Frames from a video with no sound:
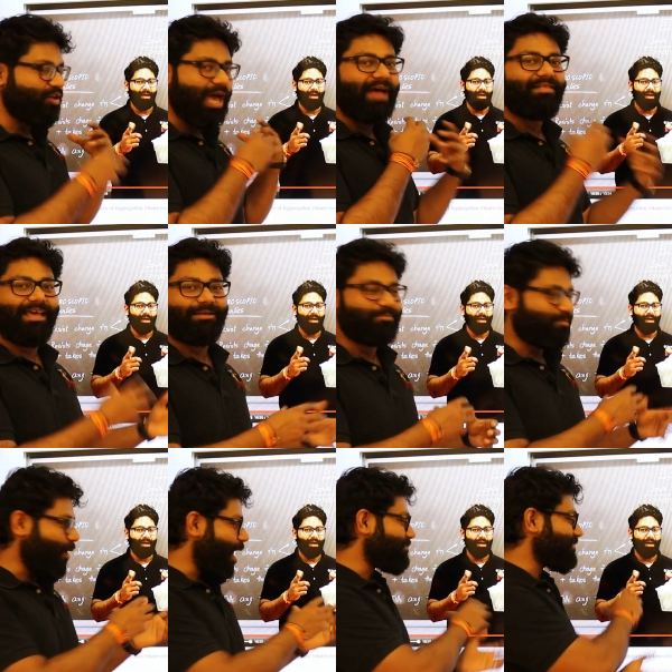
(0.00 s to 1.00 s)
so you have
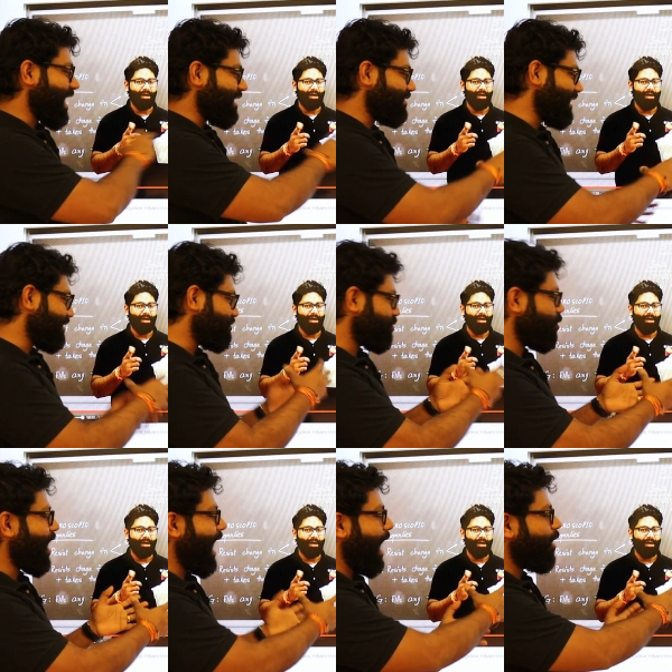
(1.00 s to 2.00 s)
like props that that
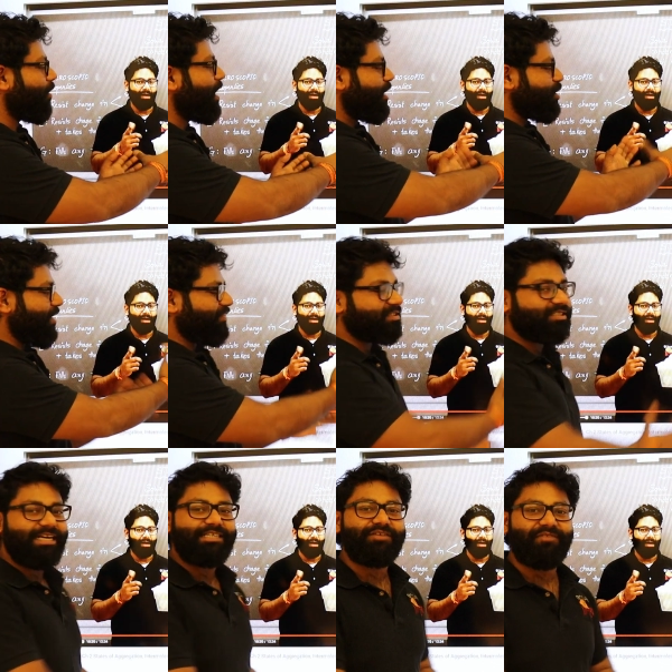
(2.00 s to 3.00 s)
show how you have the
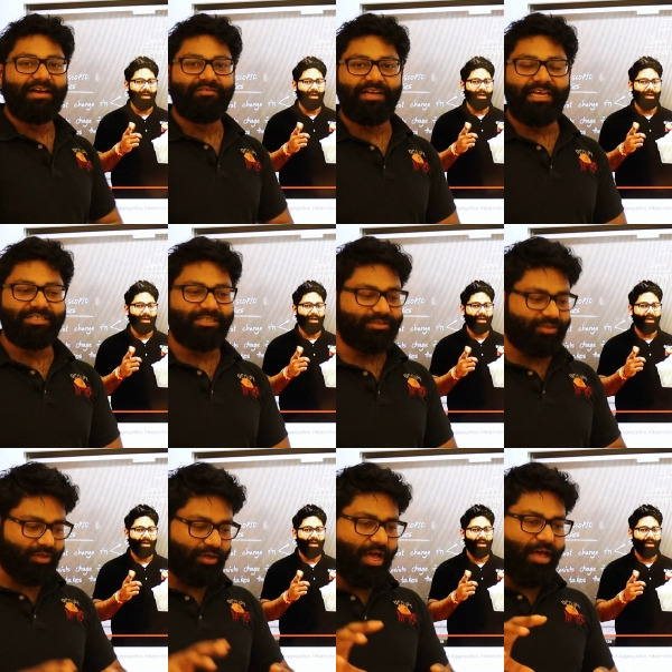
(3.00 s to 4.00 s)
states of aggregation
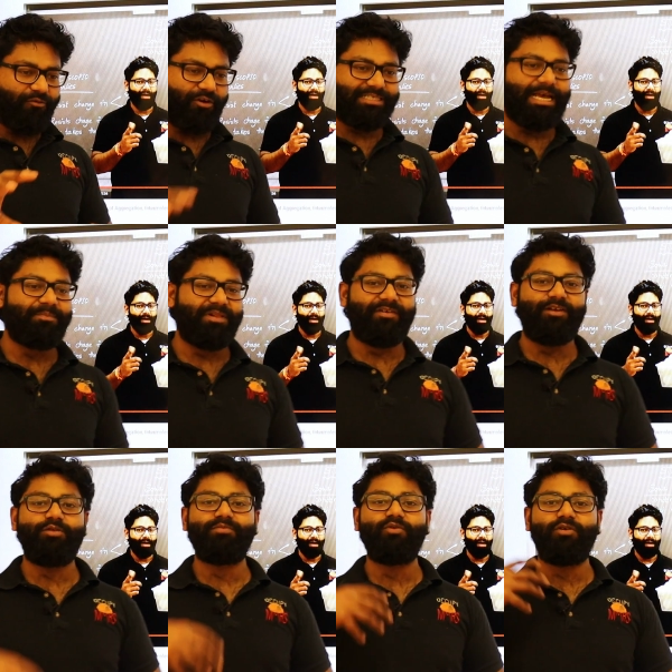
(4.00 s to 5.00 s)
so for example
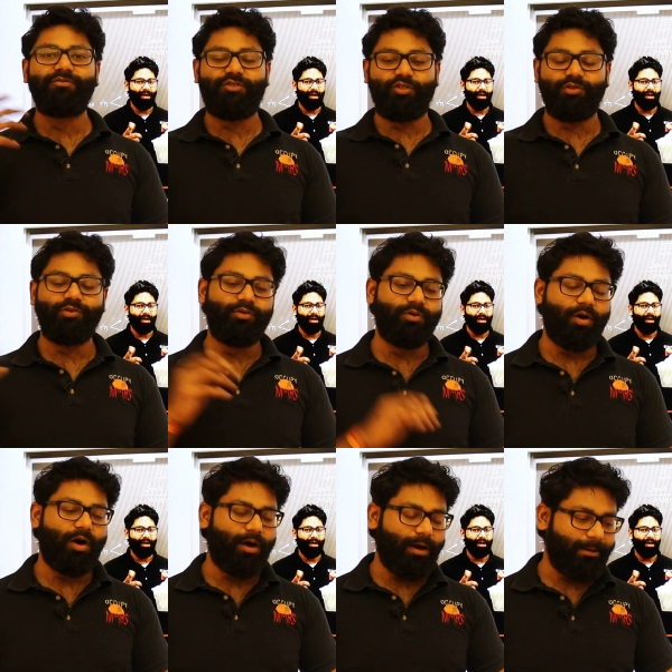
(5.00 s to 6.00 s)
when you move
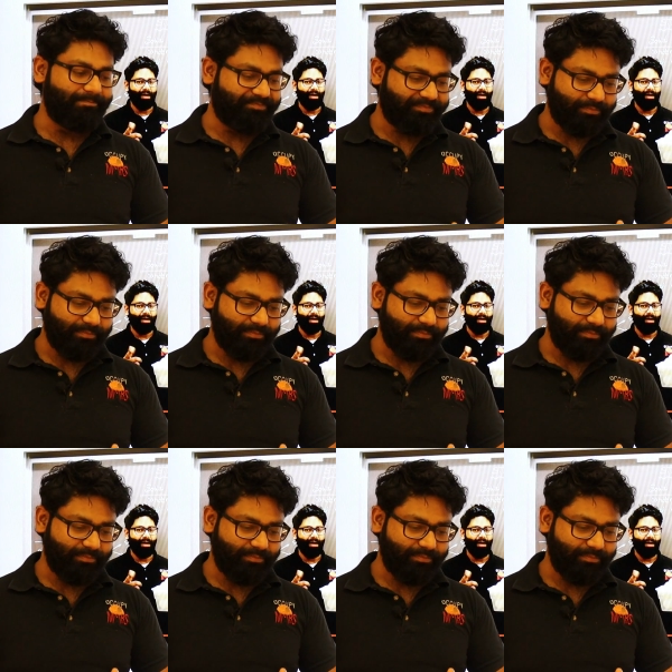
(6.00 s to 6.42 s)
to uh,